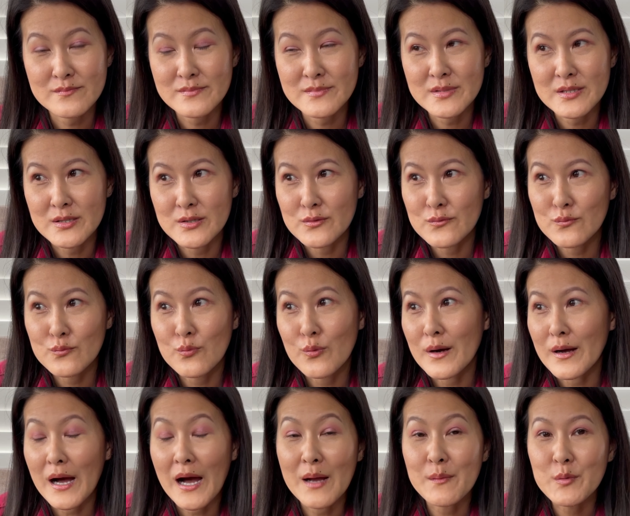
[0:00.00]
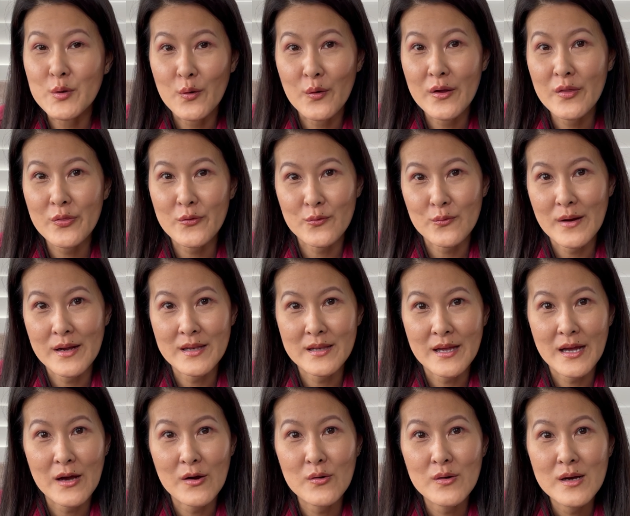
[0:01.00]
you know, what I'm going through right
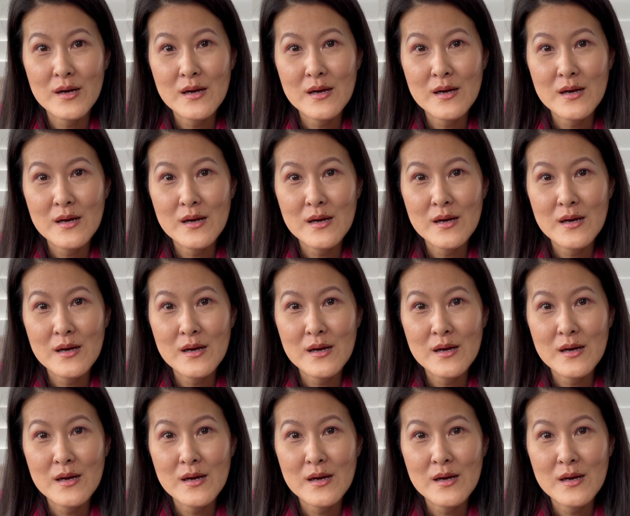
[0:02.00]
now.